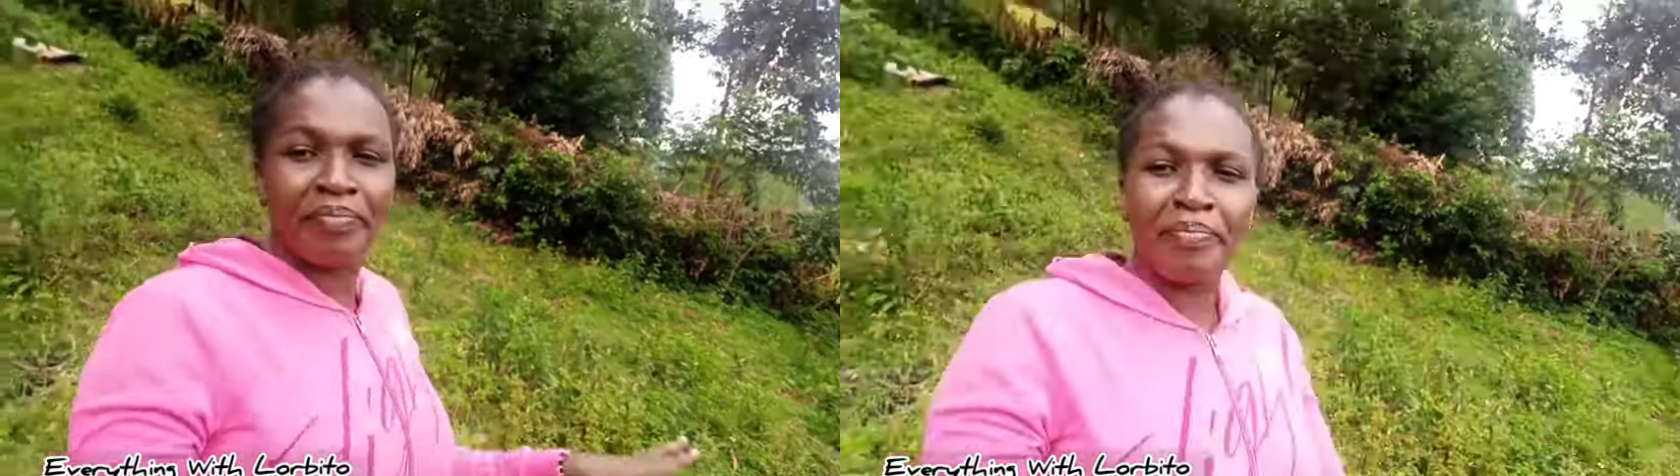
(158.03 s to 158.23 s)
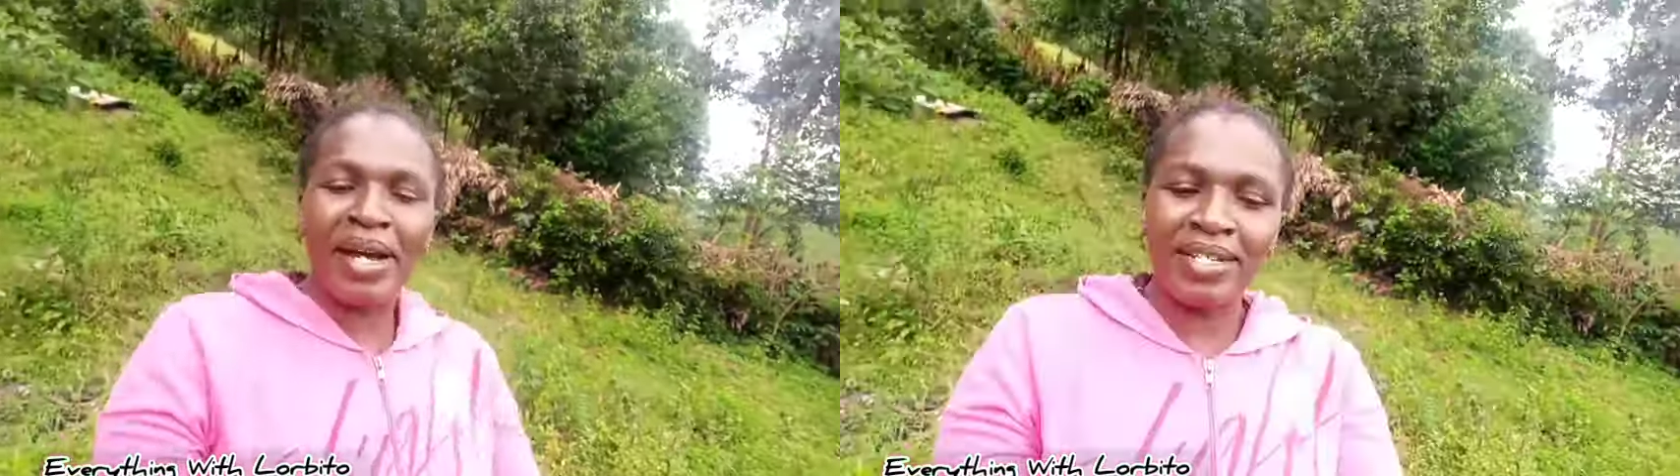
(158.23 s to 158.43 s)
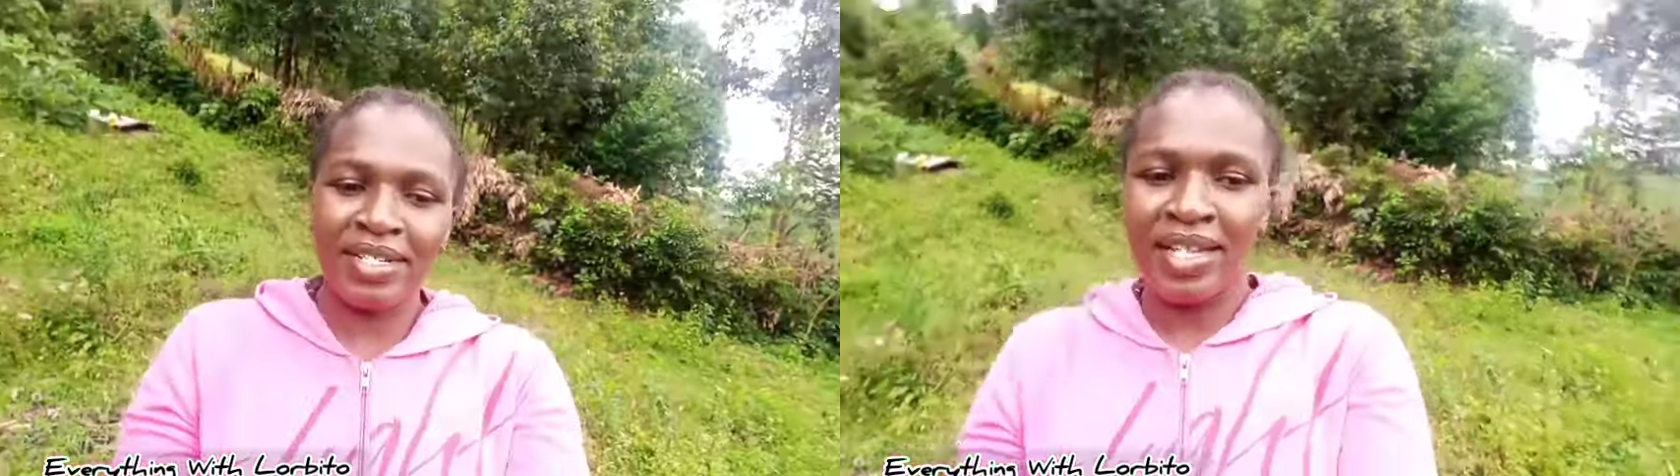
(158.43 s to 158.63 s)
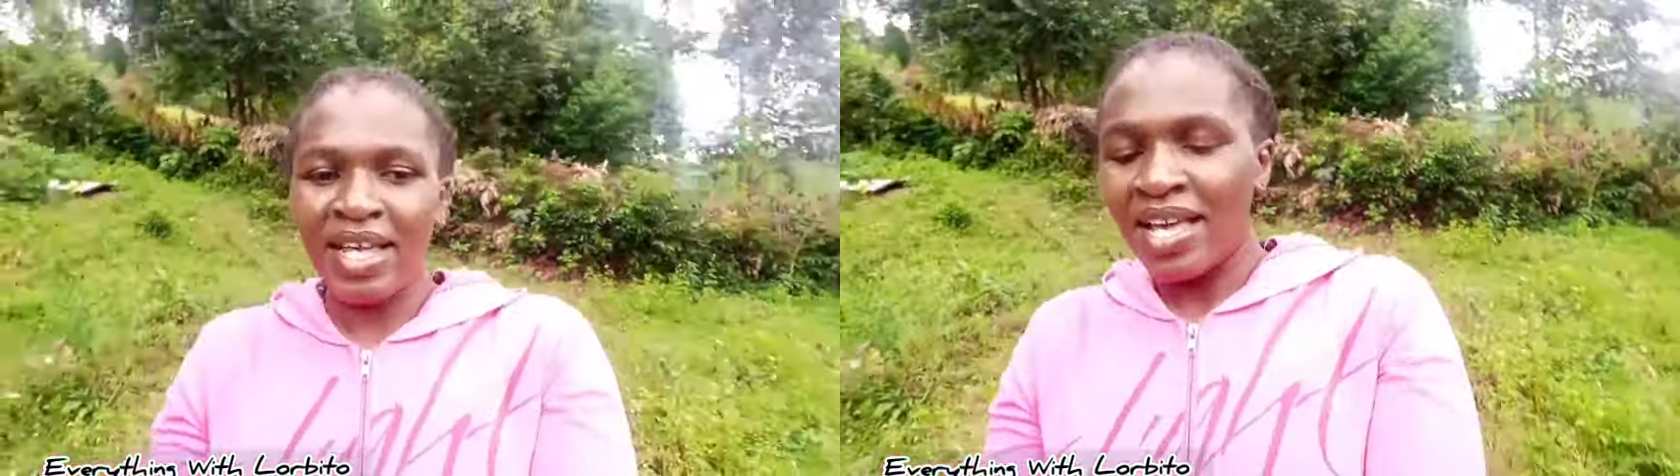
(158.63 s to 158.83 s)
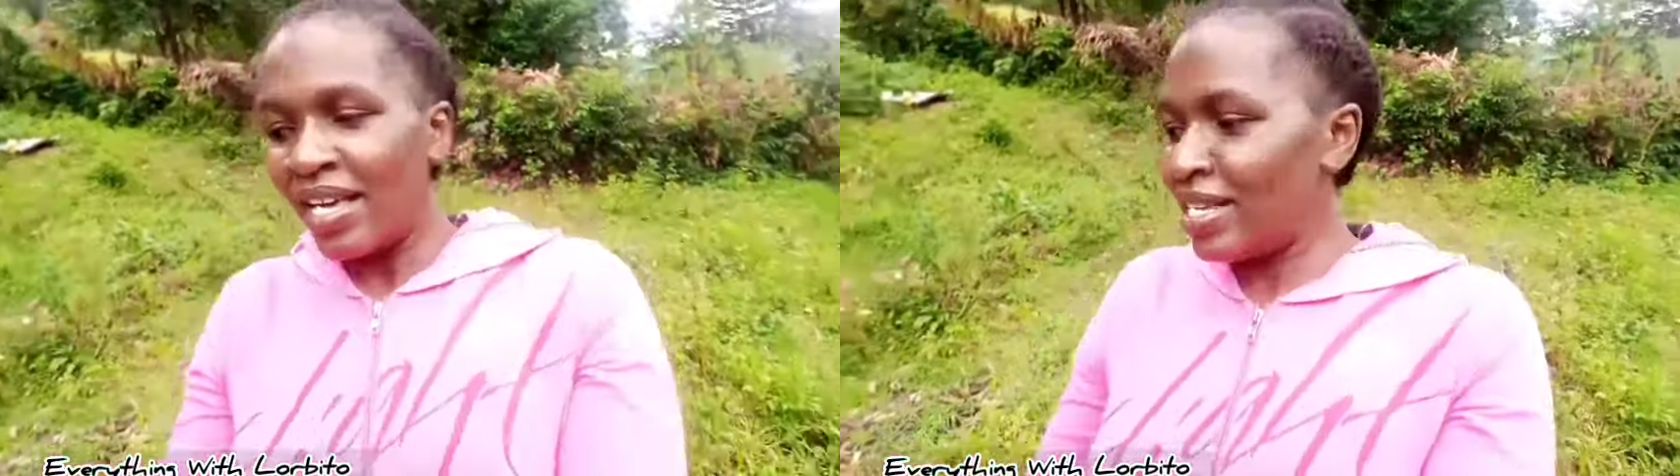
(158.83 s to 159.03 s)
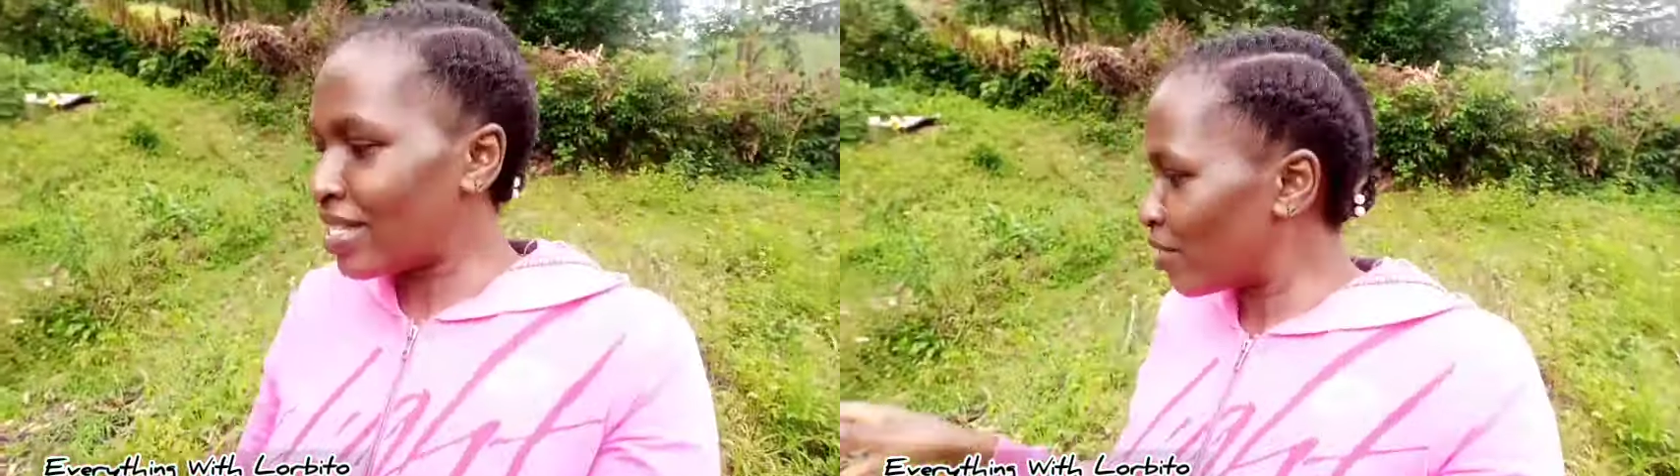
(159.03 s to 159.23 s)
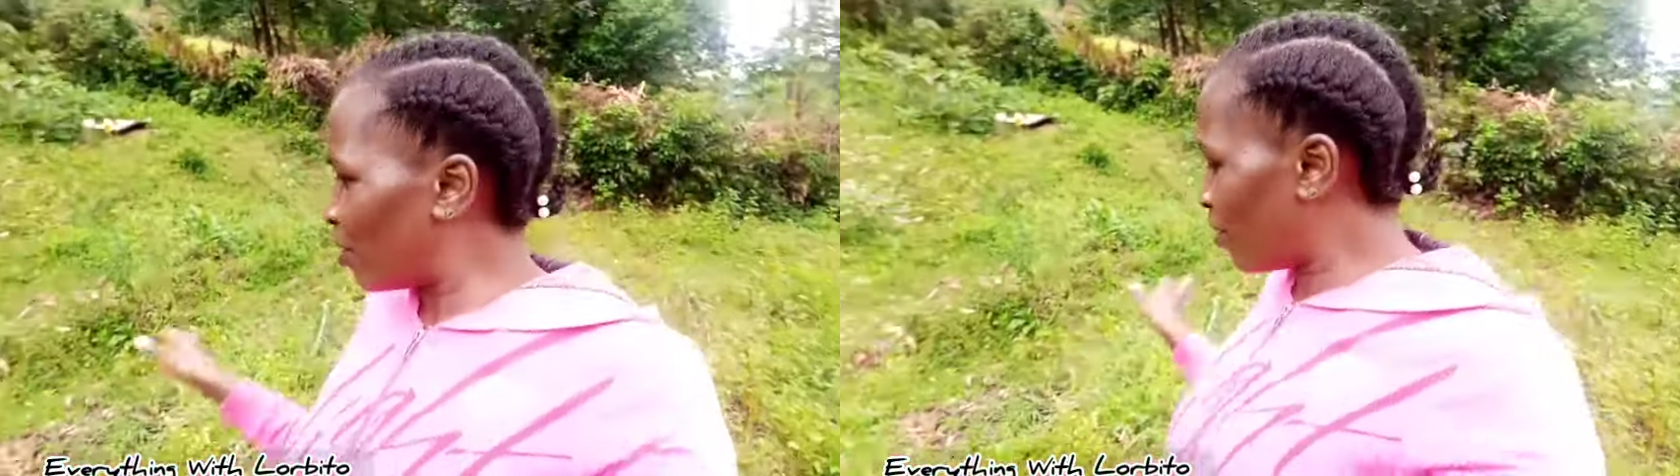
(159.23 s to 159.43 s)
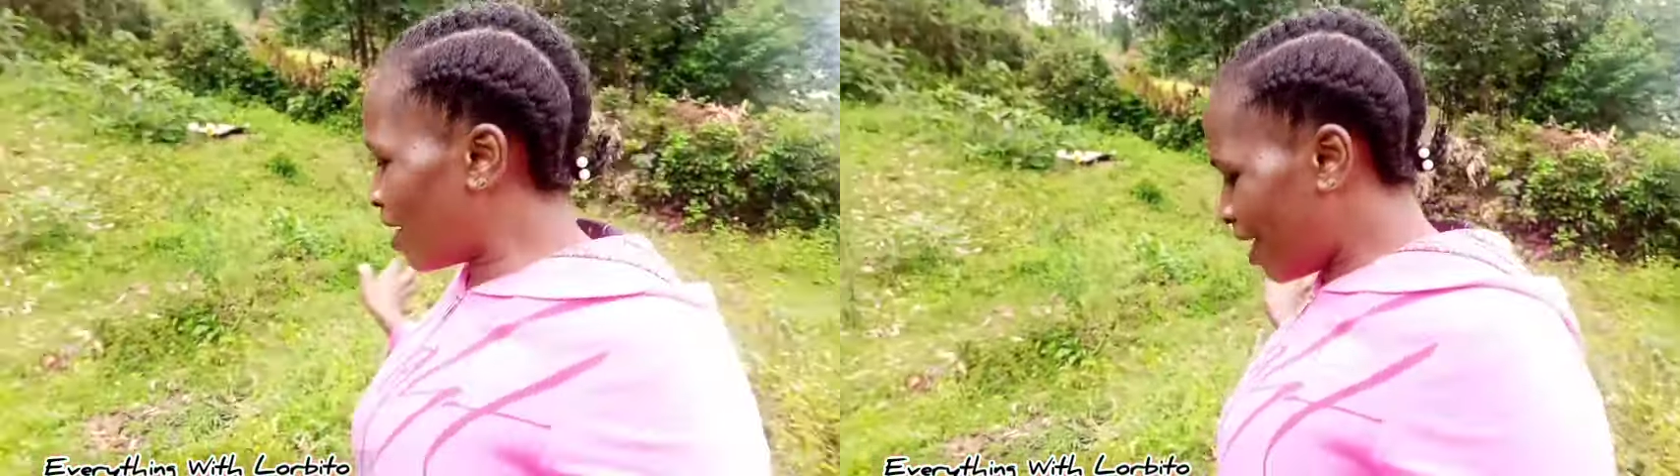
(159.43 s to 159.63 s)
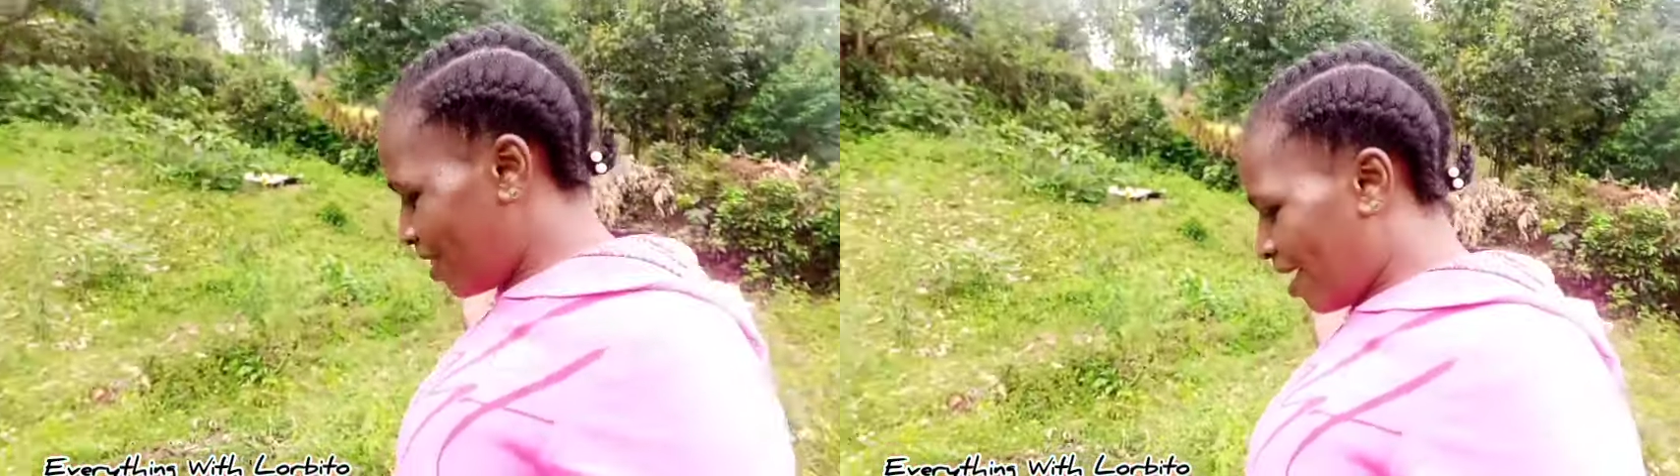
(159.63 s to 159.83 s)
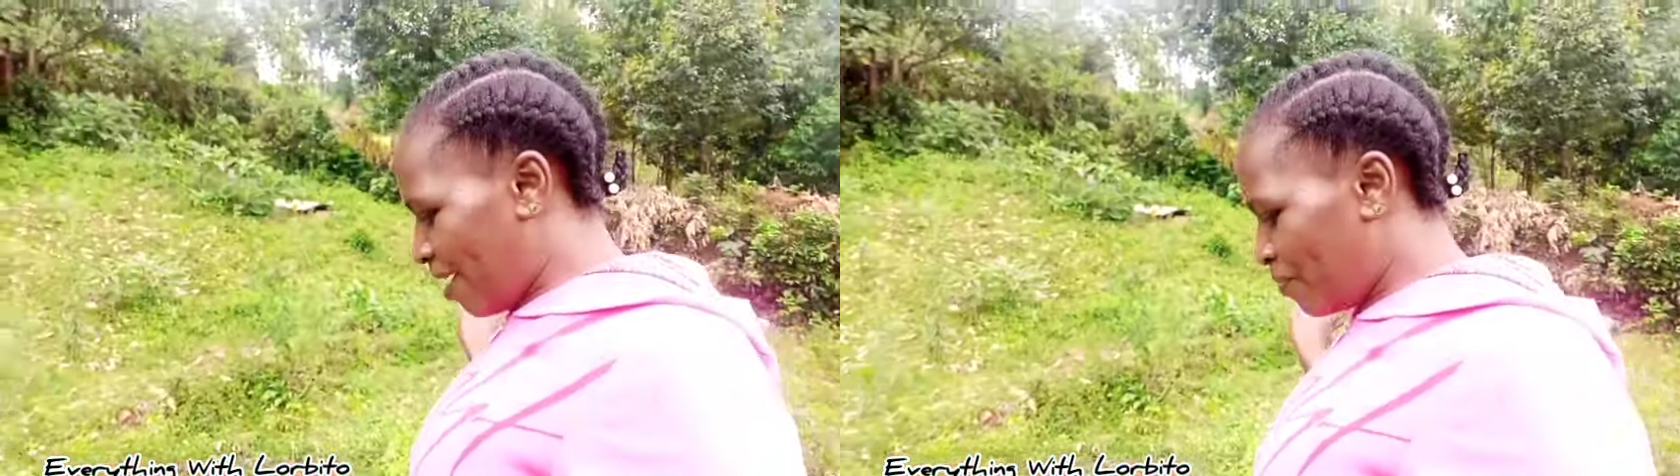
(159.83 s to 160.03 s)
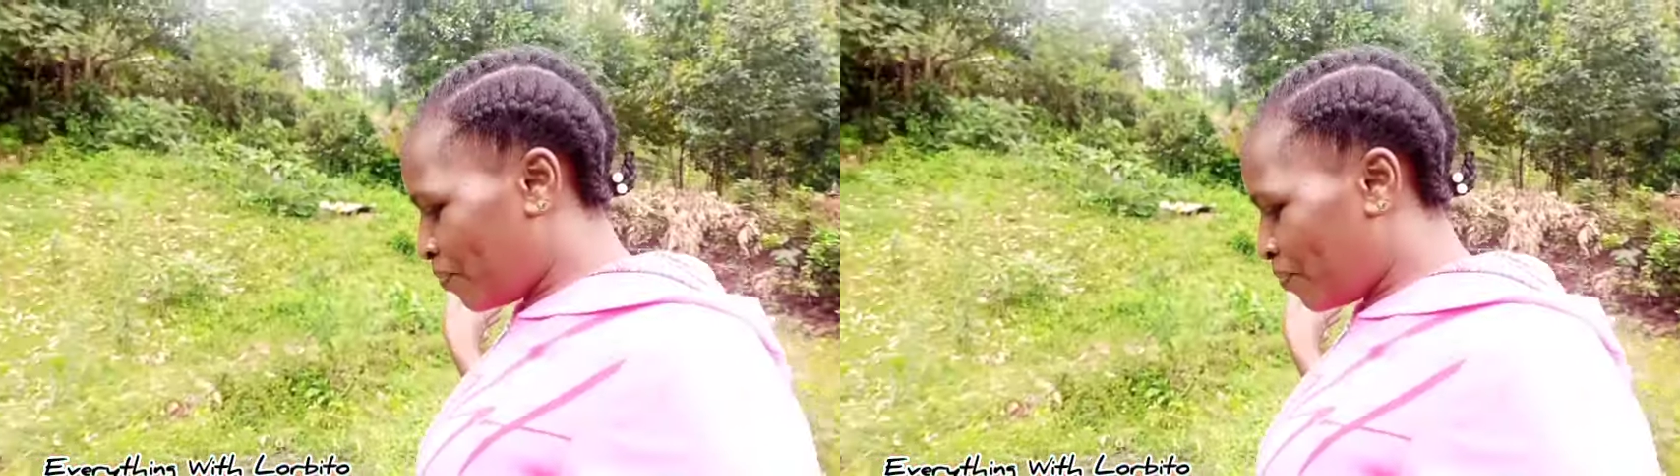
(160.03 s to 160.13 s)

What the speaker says: but it's no longer there.